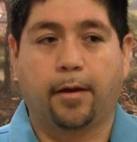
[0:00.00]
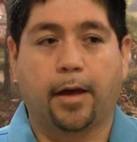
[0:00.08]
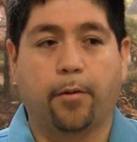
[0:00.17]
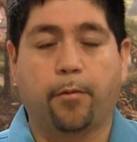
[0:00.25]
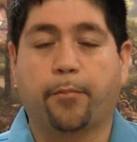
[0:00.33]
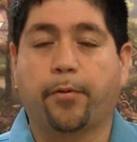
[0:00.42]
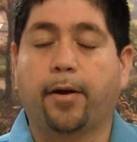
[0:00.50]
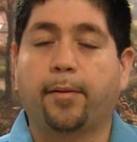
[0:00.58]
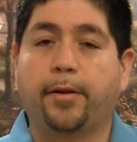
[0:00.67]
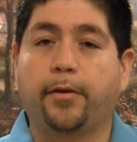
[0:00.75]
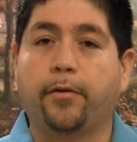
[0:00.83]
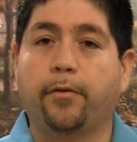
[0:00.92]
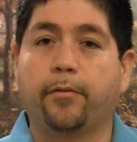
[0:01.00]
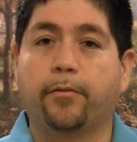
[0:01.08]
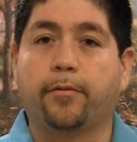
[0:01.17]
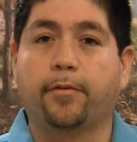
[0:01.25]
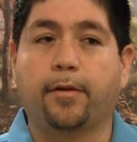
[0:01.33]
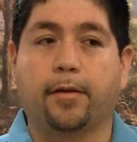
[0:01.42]
I would probably
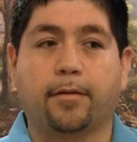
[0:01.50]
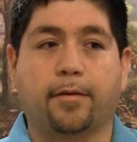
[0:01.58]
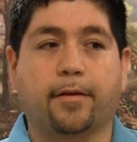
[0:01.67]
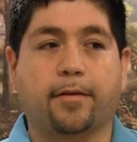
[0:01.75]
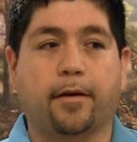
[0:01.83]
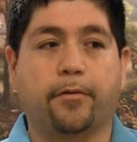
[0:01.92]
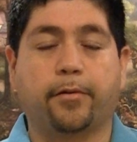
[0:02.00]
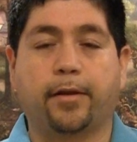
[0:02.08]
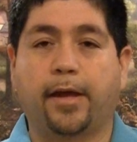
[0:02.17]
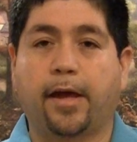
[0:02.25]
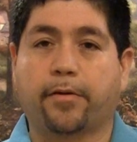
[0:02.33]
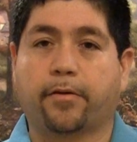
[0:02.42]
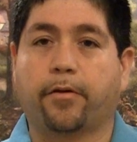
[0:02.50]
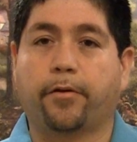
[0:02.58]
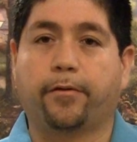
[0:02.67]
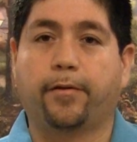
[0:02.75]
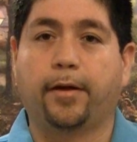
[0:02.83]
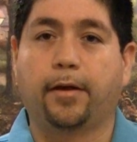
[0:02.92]
use the
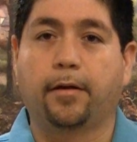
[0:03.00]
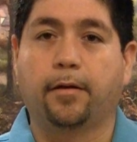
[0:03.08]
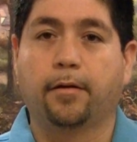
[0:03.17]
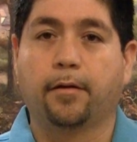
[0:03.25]
600EX-RT